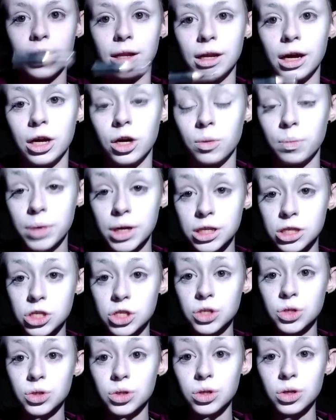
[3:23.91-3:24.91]
eyeliner
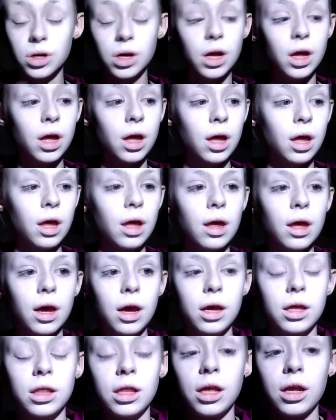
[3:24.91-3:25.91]
pencil,
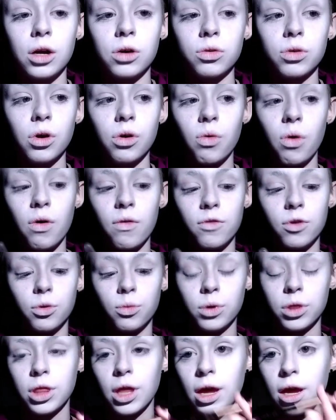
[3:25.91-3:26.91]
and then I'll go over
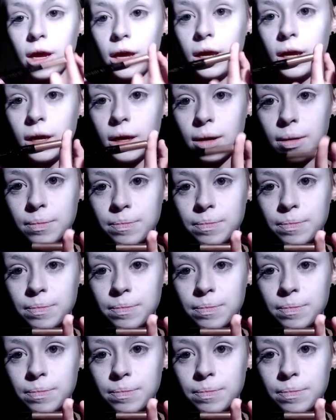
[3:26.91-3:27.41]
with a